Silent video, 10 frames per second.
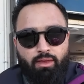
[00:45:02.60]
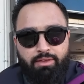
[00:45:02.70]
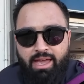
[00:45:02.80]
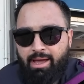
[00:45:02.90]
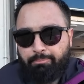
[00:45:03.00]

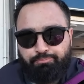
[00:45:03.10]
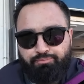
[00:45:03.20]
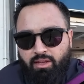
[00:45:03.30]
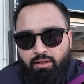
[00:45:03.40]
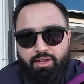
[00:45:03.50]
Yeah,
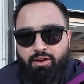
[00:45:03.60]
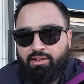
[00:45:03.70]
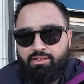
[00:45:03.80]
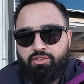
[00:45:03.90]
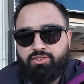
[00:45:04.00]

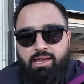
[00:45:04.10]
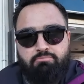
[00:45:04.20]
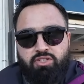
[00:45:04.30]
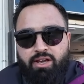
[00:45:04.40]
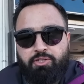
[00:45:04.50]
literally the
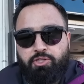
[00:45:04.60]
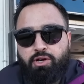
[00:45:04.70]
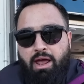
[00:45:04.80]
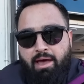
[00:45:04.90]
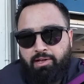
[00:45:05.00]
same
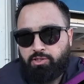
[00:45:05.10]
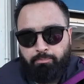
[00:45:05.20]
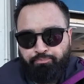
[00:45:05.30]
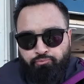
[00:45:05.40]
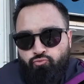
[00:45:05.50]
texture as
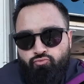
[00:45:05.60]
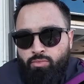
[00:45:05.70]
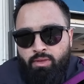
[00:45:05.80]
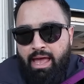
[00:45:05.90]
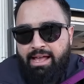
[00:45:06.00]

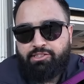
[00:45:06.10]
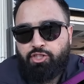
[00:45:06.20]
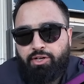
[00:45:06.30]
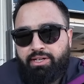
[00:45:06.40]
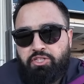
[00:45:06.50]

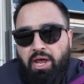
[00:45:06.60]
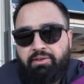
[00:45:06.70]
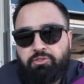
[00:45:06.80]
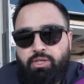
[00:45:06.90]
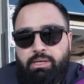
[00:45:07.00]
Turkish
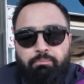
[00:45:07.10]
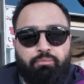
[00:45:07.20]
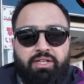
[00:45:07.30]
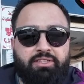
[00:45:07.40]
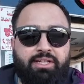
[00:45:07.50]
ice
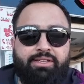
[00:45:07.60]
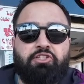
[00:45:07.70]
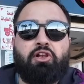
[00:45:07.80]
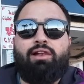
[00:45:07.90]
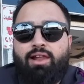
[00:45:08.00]
cream. This
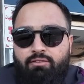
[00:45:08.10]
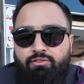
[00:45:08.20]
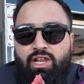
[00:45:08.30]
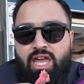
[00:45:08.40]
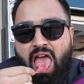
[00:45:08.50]
is
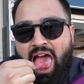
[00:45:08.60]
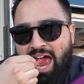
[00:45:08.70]
lovely.